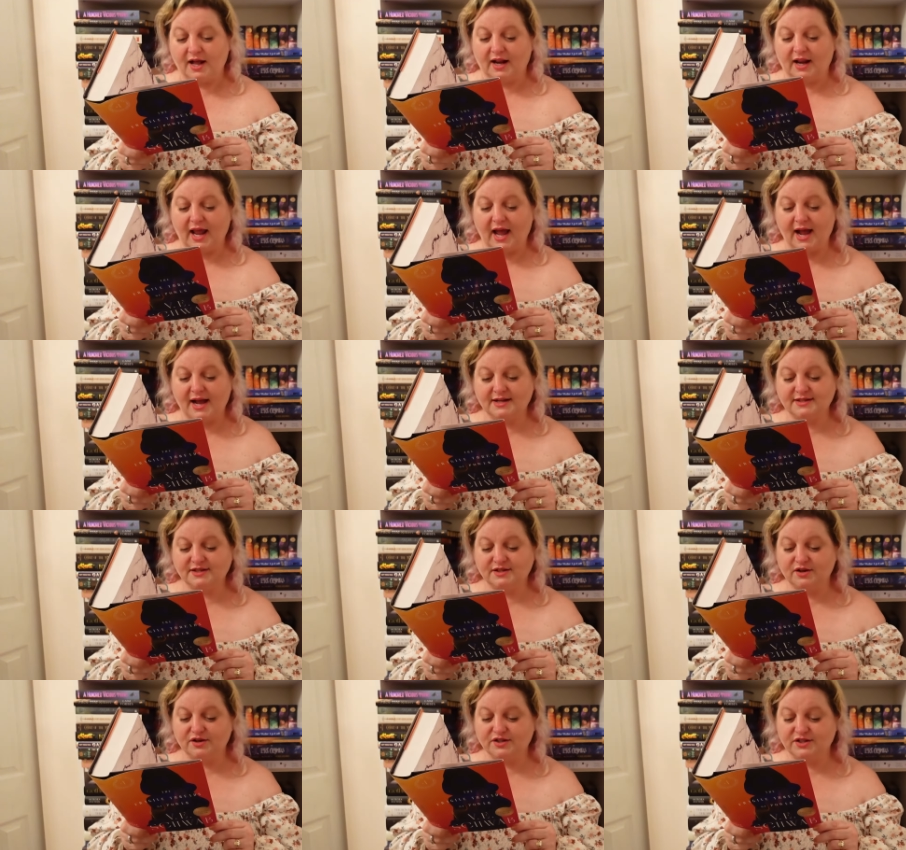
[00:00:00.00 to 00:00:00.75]

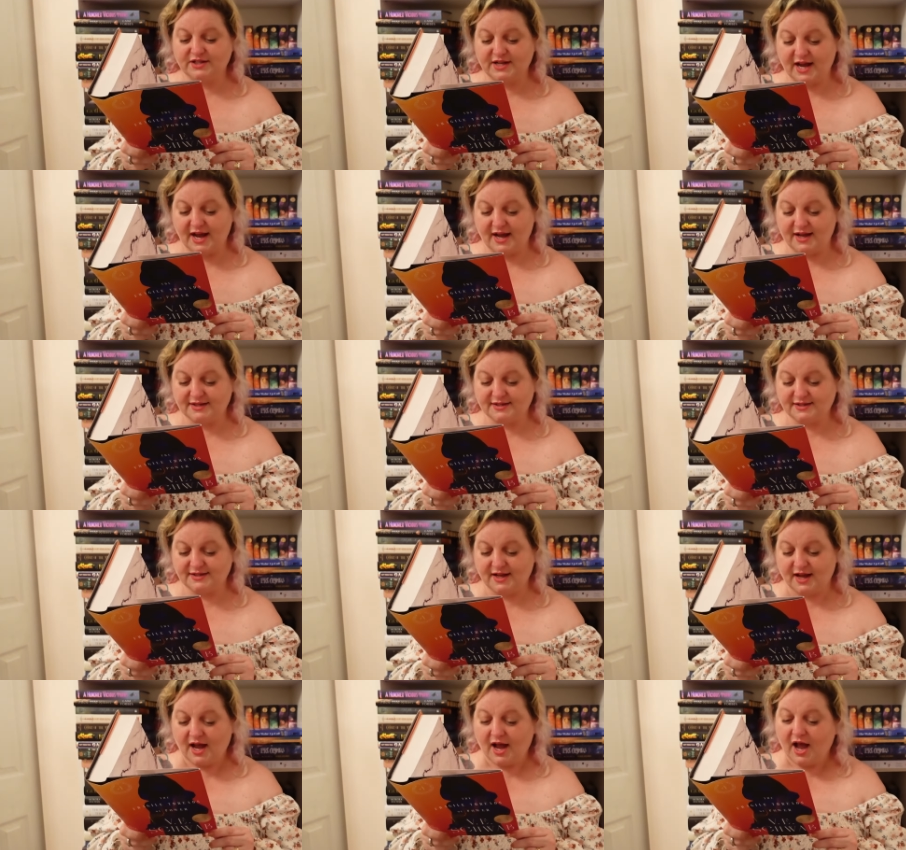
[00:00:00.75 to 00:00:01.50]
Last, there's
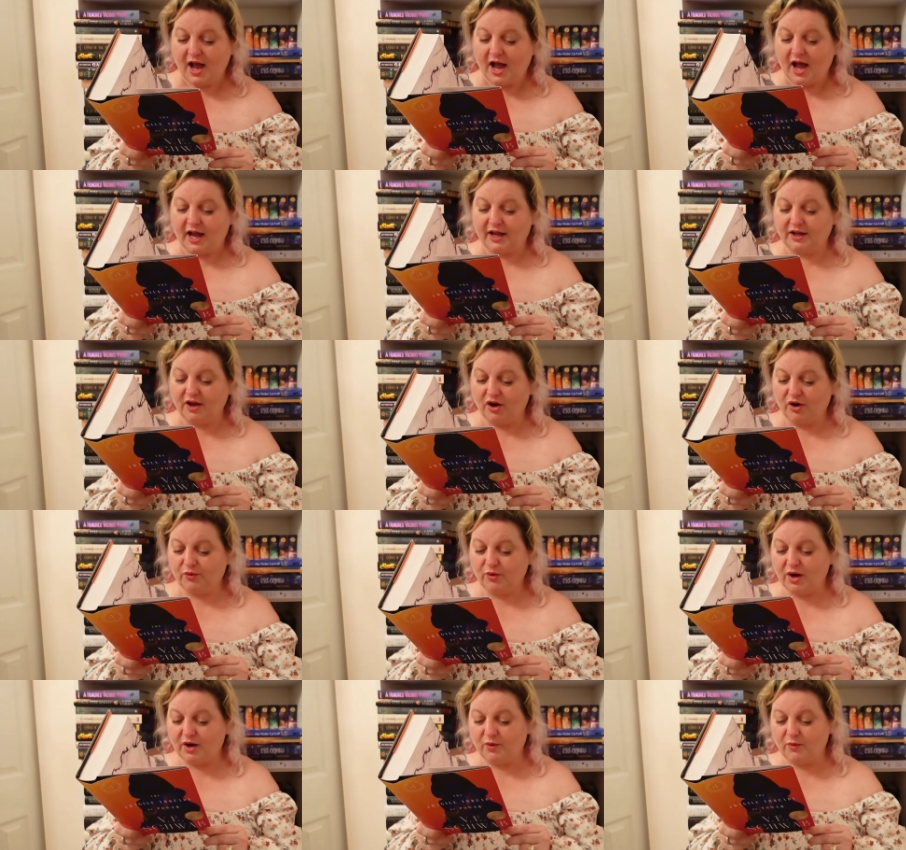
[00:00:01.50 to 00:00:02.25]
Tess, a
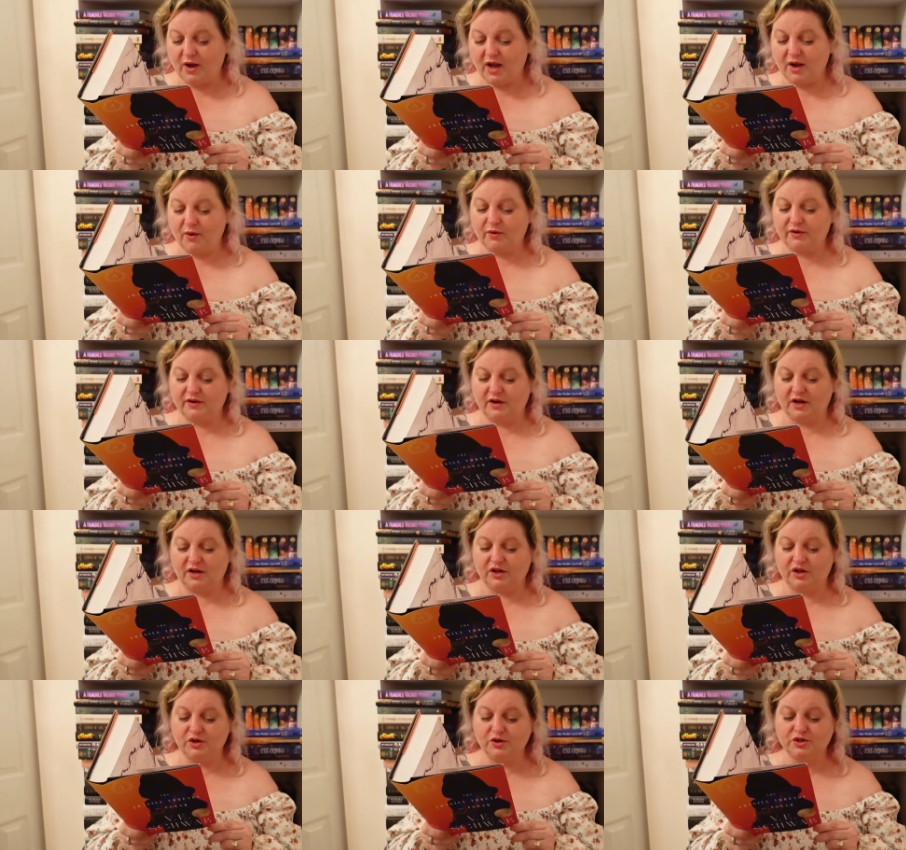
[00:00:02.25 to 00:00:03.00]
young runaway with an
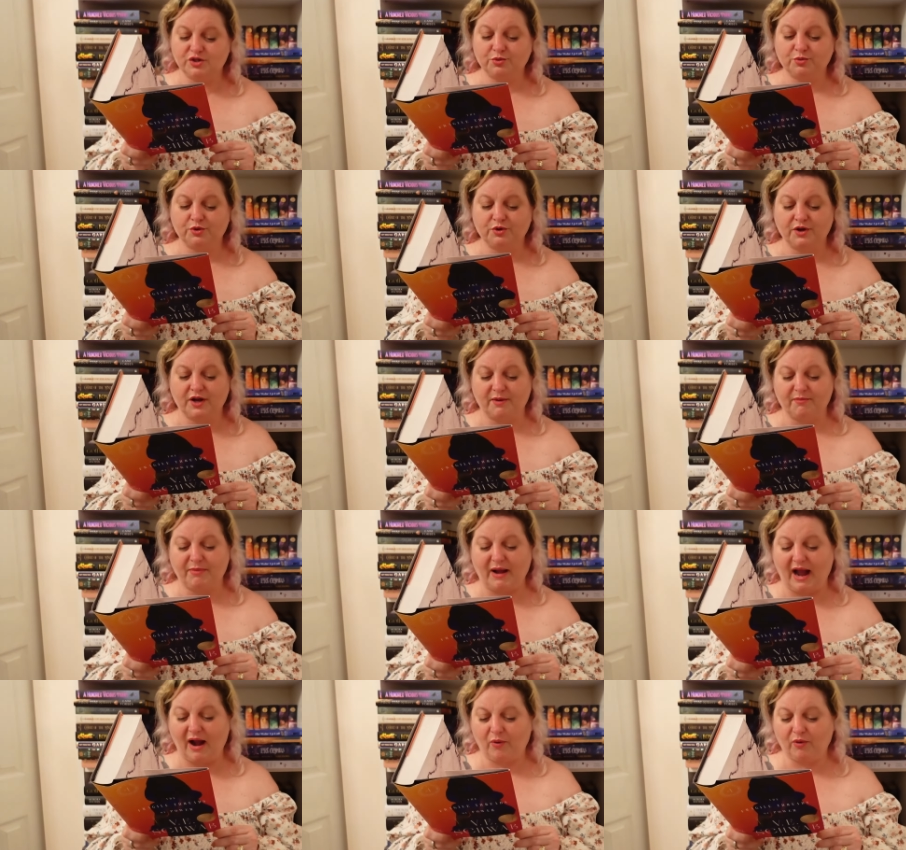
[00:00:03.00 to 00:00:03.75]
unusual
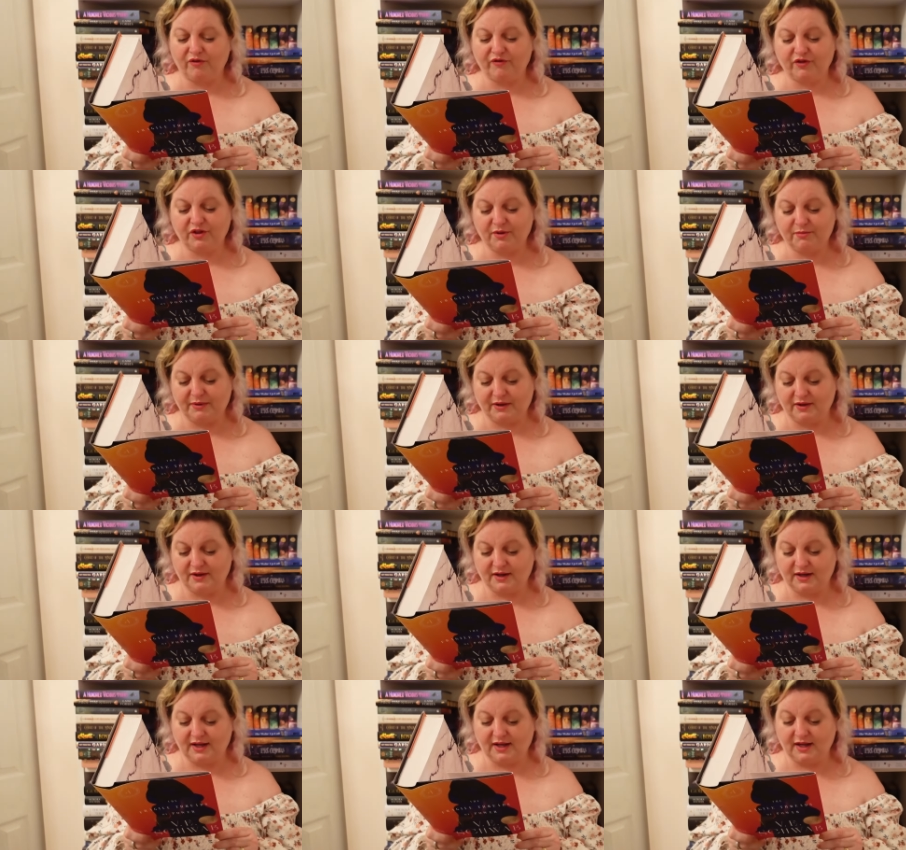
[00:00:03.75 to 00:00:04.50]
and powerful
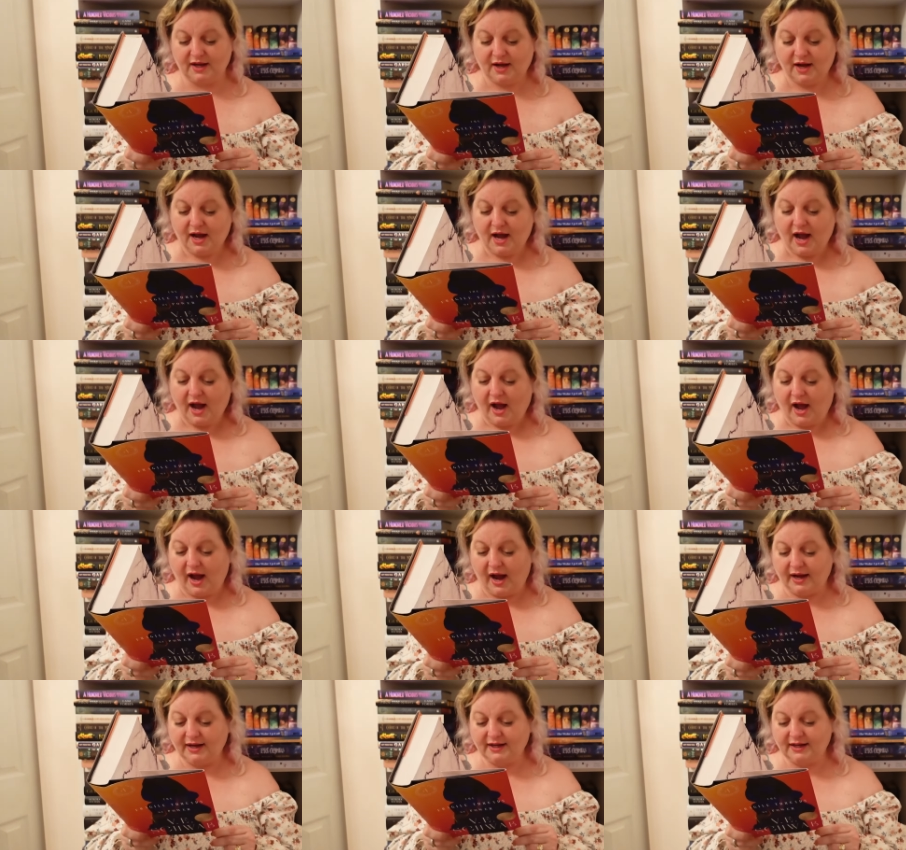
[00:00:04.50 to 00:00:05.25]
ability,
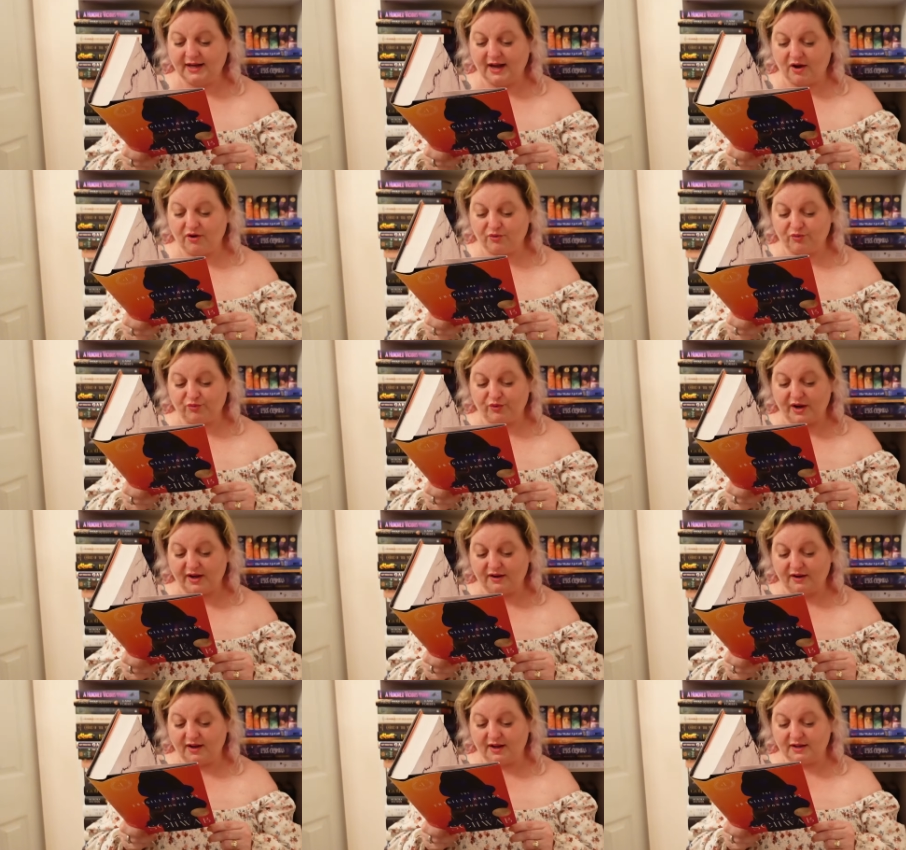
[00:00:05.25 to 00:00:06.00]
hiding out in
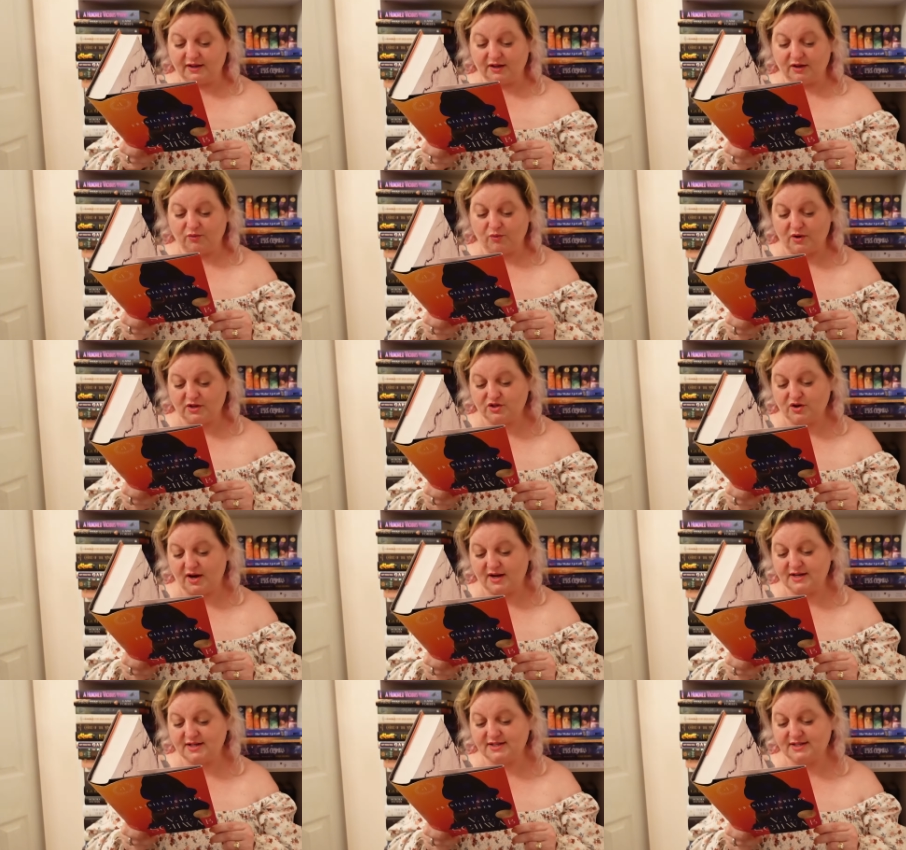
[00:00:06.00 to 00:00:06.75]
Red London while
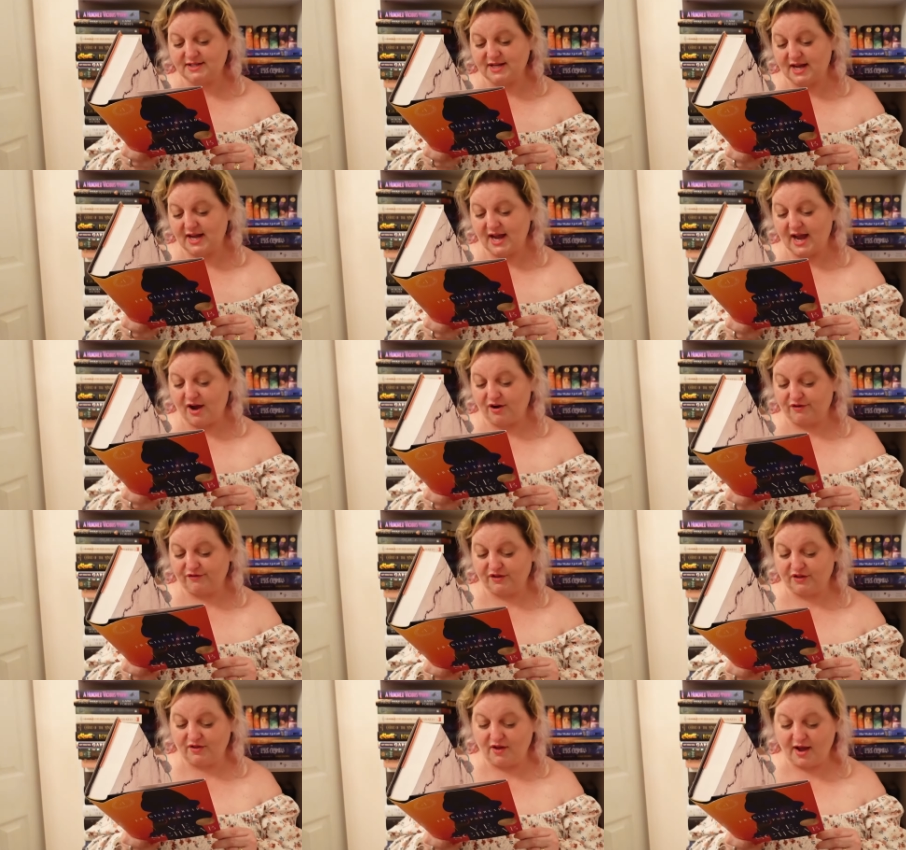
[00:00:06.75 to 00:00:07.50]
trying to stay out
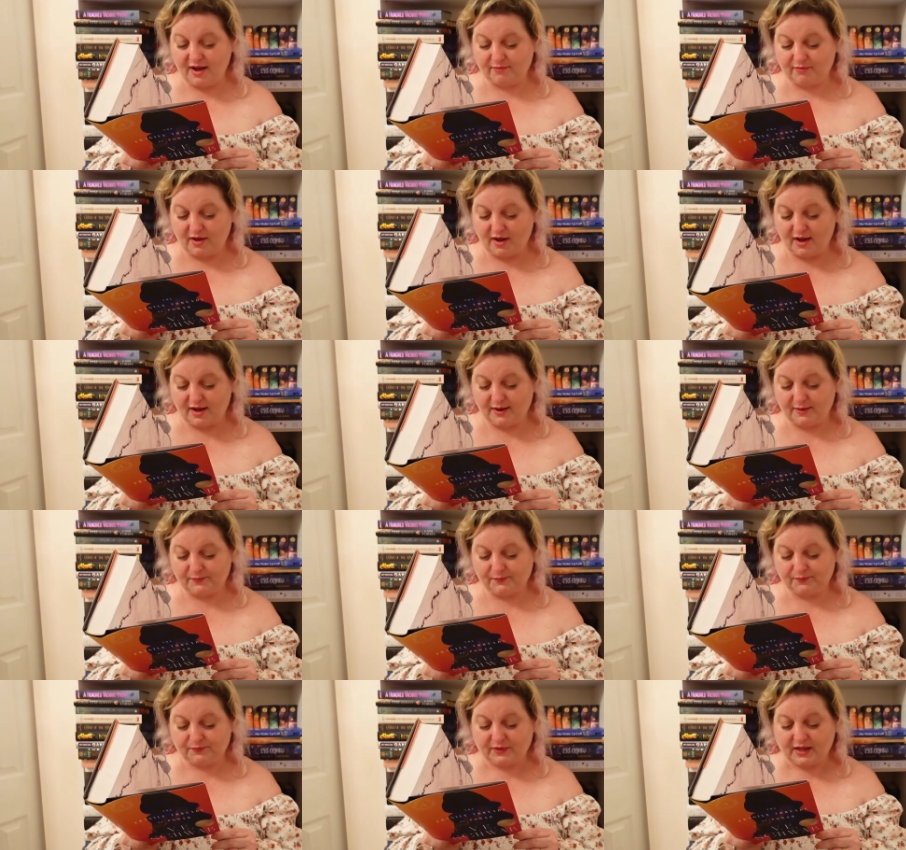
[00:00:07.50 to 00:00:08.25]
of the limelight.